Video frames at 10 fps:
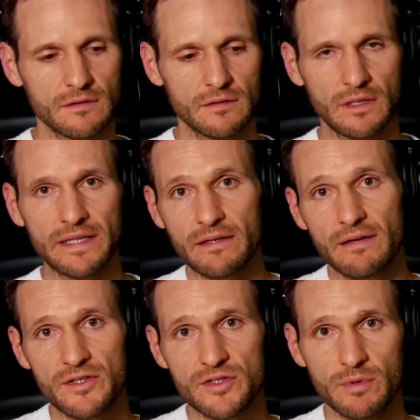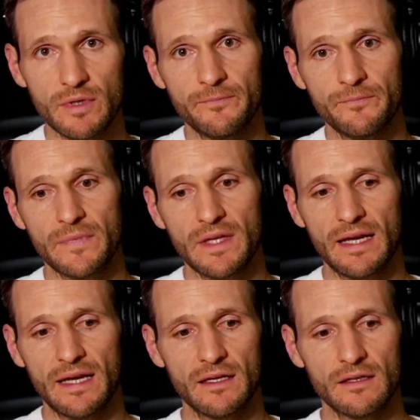linear algebra
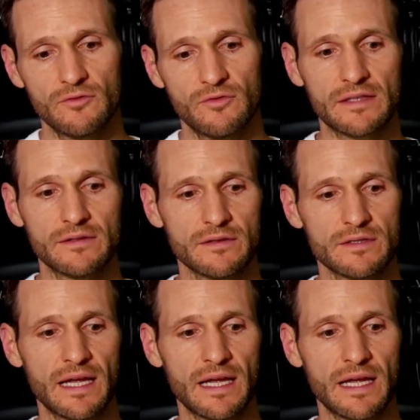and vectors